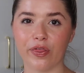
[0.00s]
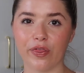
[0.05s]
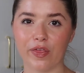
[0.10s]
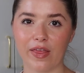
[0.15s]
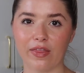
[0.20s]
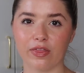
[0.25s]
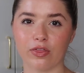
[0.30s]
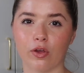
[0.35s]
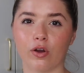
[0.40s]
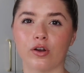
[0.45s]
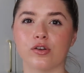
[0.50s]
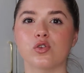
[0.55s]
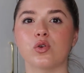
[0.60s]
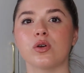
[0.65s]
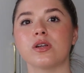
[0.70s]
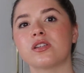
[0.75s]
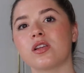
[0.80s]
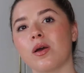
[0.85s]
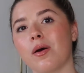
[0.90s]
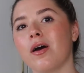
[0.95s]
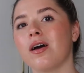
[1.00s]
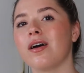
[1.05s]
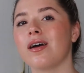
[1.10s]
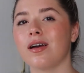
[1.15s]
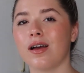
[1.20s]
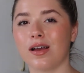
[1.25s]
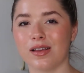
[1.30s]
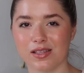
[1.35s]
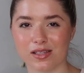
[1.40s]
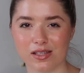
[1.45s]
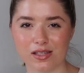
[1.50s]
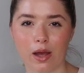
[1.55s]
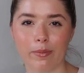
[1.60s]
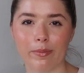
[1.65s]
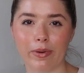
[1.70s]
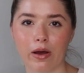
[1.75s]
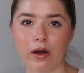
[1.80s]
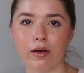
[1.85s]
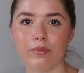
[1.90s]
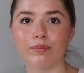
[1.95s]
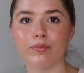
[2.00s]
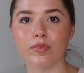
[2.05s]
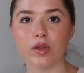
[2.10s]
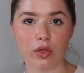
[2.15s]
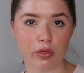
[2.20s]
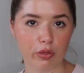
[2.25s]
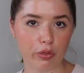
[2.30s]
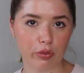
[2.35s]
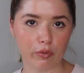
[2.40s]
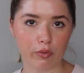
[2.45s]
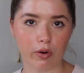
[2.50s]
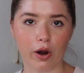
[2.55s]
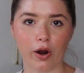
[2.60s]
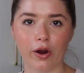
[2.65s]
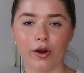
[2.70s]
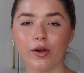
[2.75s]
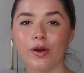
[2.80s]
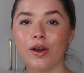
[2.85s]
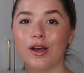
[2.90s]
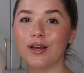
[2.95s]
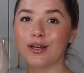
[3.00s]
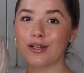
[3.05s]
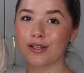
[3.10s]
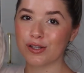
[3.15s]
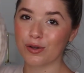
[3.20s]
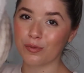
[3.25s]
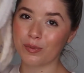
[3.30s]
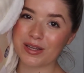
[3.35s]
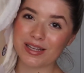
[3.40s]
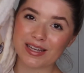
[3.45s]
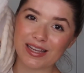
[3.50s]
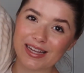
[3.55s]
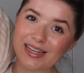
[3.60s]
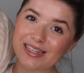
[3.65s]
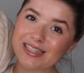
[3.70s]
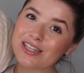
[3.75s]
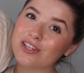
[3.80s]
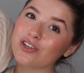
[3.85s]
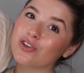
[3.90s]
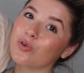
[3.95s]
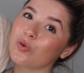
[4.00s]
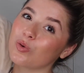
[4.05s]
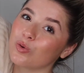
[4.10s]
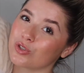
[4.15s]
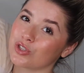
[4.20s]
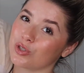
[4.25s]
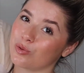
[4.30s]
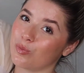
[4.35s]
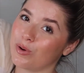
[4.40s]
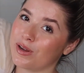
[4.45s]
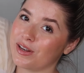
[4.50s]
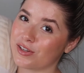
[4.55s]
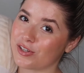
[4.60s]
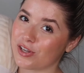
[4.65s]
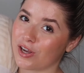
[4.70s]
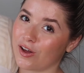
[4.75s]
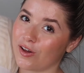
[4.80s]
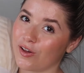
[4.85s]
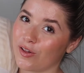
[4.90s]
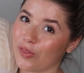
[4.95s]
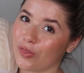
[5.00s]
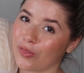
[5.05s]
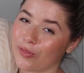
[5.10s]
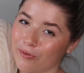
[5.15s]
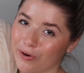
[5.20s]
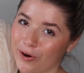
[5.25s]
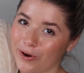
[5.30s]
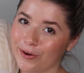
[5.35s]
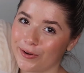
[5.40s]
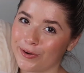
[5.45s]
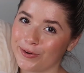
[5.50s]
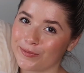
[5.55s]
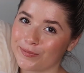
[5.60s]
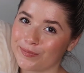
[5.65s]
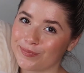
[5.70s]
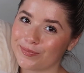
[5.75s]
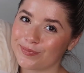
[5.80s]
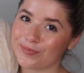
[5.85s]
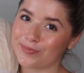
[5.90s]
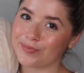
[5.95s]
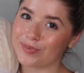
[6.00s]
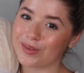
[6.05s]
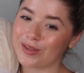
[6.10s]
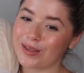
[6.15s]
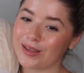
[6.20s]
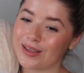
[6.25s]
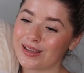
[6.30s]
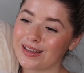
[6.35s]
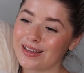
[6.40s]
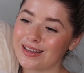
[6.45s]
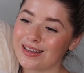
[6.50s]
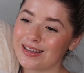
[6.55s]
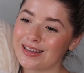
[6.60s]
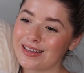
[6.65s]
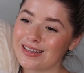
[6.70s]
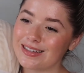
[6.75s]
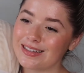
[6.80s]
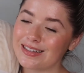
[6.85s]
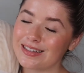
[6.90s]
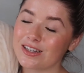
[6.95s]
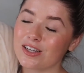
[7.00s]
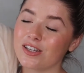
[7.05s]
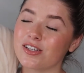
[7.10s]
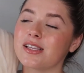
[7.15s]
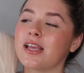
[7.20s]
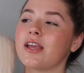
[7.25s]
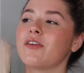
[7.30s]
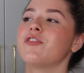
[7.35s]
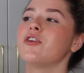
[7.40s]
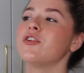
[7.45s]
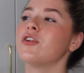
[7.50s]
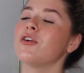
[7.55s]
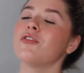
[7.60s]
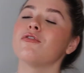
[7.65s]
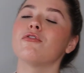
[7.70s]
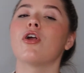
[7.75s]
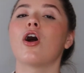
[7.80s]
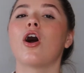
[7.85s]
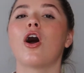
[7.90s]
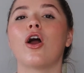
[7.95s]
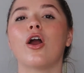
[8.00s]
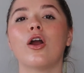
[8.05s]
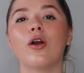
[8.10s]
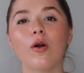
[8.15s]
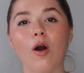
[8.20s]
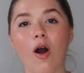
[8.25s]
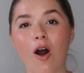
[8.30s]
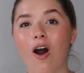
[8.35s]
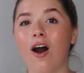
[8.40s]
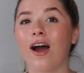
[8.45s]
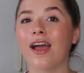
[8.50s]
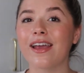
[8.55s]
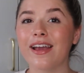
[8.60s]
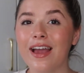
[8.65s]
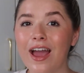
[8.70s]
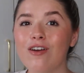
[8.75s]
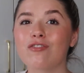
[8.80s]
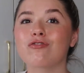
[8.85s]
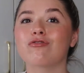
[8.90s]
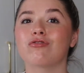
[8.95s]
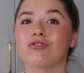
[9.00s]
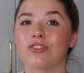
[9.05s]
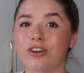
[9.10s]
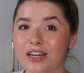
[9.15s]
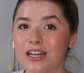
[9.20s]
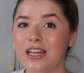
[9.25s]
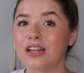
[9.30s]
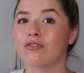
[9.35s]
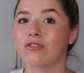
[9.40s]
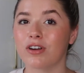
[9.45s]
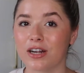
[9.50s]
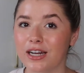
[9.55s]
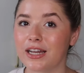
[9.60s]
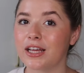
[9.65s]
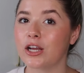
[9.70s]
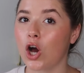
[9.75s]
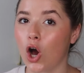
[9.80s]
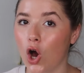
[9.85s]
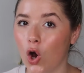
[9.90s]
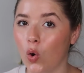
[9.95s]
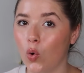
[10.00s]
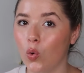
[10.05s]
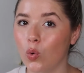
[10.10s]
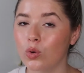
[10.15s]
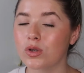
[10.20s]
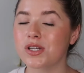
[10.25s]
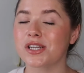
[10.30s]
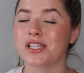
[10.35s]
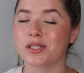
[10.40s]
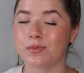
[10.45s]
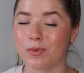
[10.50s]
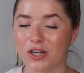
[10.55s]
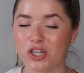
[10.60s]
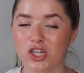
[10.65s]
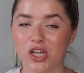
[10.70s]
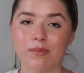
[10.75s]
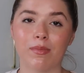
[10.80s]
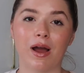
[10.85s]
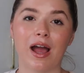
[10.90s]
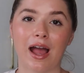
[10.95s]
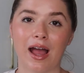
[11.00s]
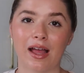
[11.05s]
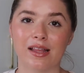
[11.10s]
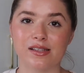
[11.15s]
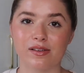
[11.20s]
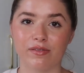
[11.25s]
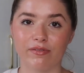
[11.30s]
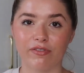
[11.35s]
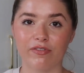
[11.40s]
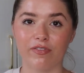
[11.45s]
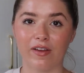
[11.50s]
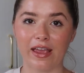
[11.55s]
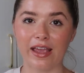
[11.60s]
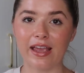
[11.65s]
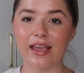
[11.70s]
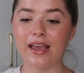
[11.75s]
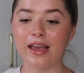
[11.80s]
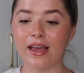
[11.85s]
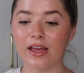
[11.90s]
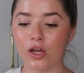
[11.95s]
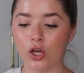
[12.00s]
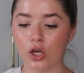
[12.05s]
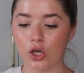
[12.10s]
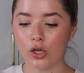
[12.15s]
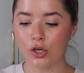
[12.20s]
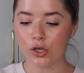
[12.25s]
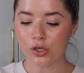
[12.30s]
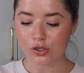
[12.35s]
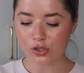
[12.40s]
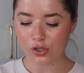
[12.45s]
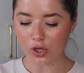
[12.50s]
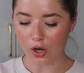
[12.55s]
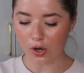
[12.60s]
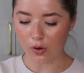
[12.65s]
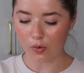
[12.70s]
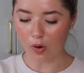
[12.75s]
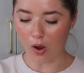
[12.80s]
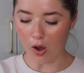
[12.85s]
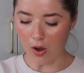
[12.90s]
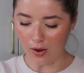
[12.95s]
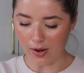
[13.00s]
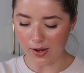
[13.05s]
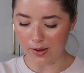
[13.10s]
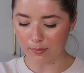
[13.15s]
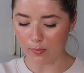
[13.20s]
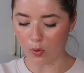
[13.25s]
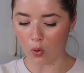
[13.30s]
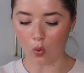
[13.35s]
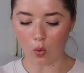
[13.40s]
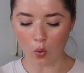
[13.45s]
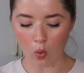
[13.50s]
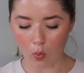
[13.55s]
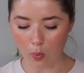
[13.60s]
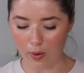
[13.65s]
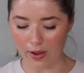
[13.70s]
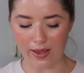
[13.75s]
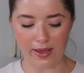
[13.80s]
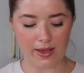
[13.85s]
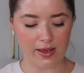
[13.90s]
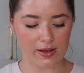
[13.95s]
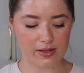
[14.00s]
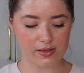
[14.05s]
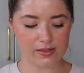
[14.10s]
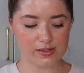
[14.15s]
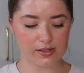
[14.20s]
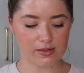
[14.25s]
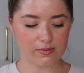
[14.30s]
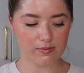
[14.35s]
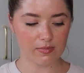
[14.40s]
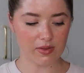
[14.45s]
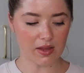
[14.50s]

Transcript: thin though, so it's a summer throw. So we needed an autumn winter throw. Because if you don't know, I get really, really cold, especially my hands and feet. So I am always